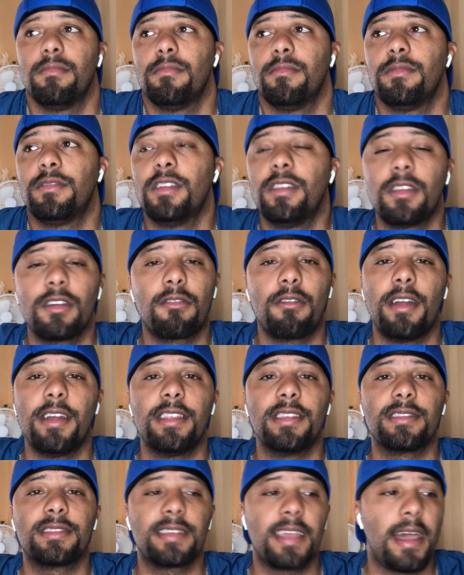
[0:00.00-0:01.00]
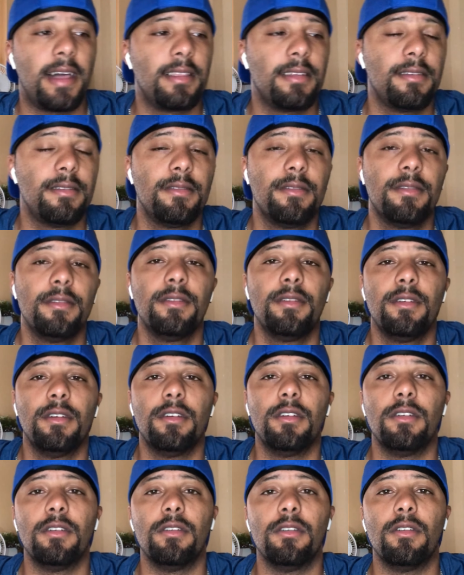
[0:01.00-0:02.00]
denigrate his talent
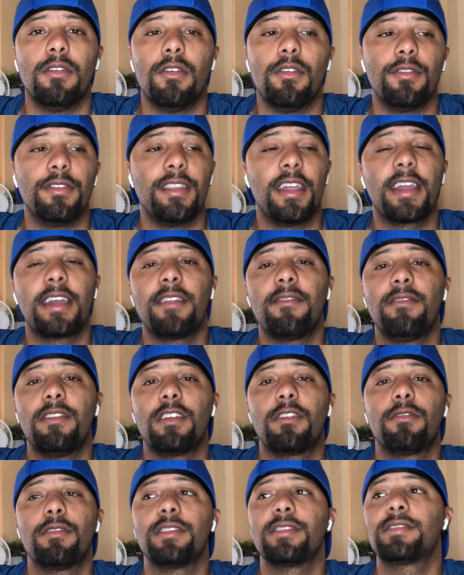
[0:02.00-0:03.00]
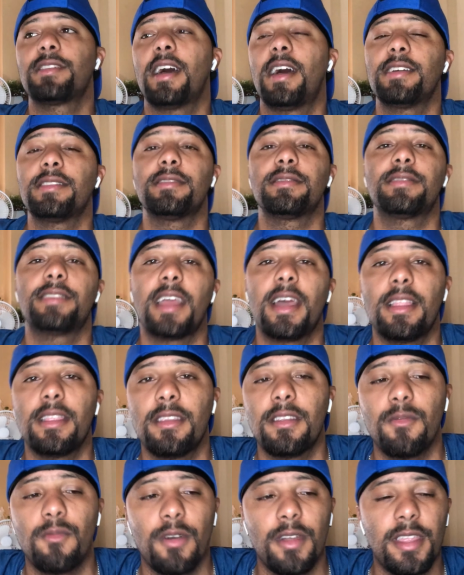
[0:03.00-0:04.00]
or, or negatively criticize his
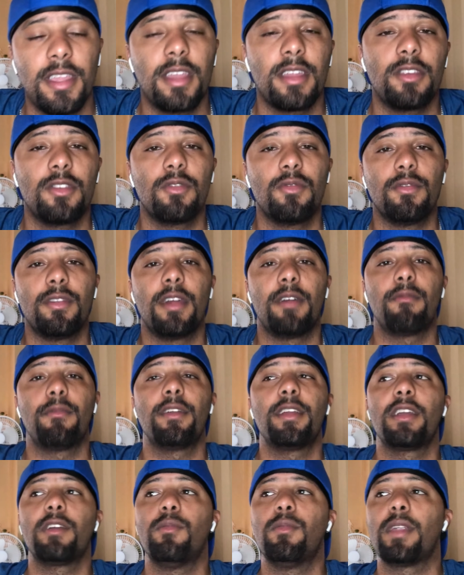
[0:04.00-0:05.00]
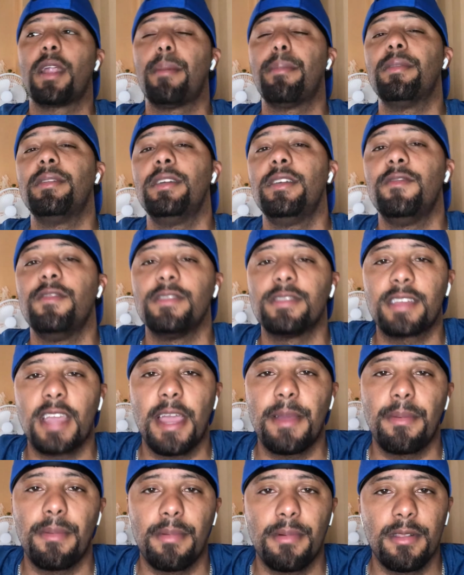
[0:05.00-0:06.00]
talent and what he can do in that ring and what I believe he's
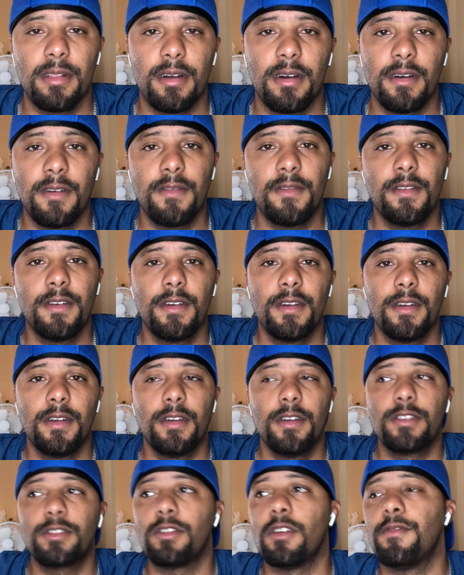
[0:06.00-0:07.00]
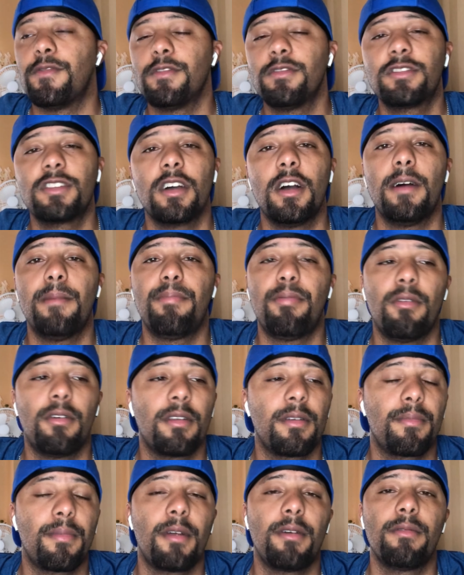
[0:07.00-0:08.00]
capable of. So if you Shawn
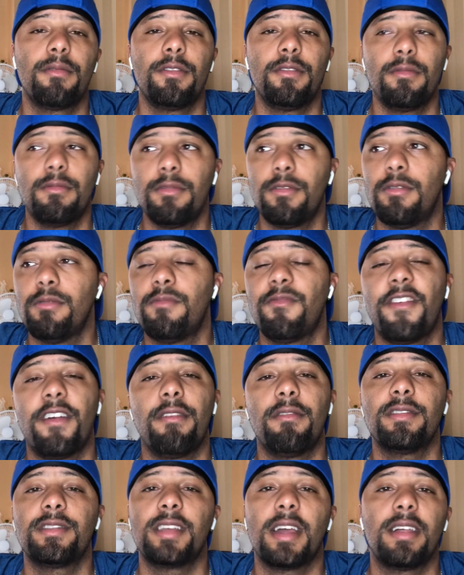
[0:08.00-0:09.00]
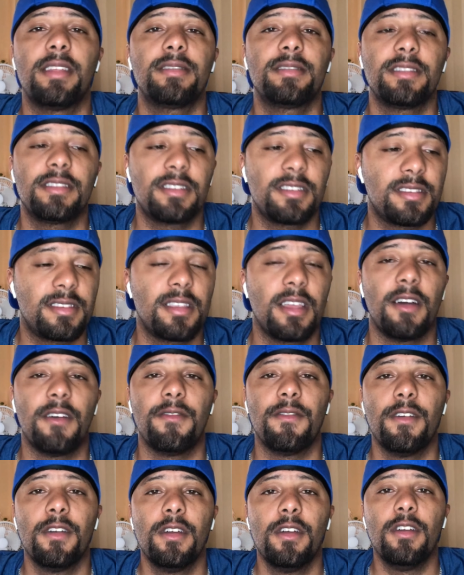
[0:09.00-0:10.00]
Porter, bro, you you very talented yourself.
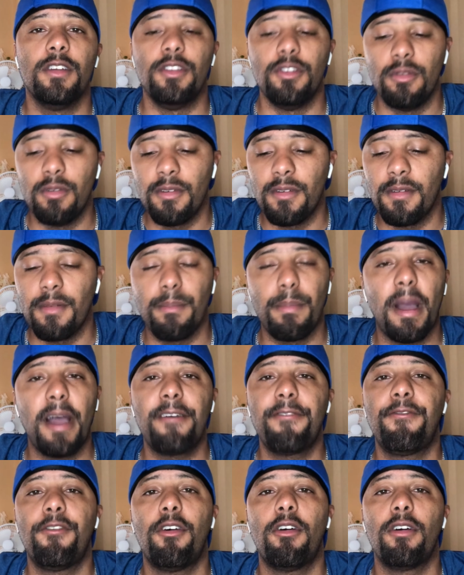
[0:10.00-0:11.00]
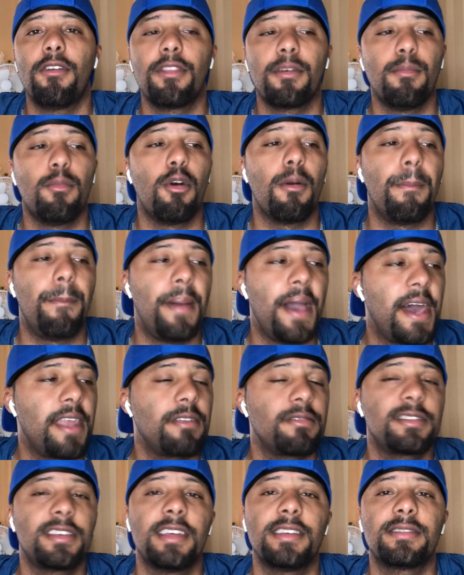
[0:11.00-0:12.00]
You are by far the more
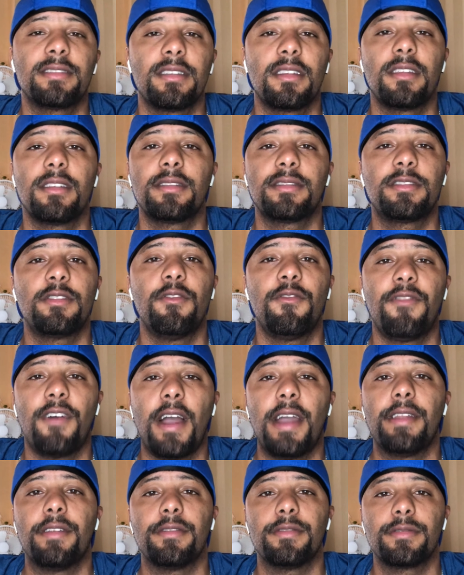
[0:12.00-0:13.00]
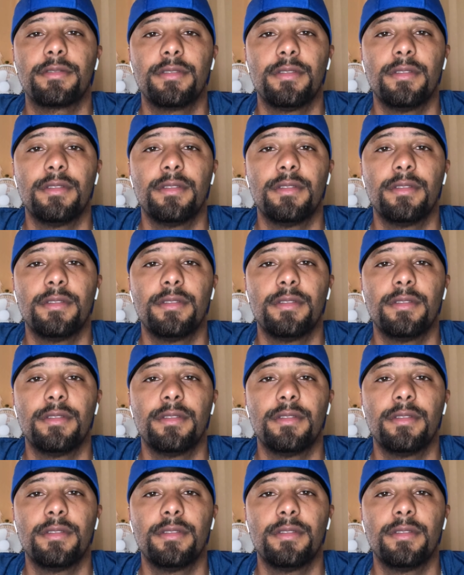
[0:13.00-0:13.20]
battle tested of the two fighters.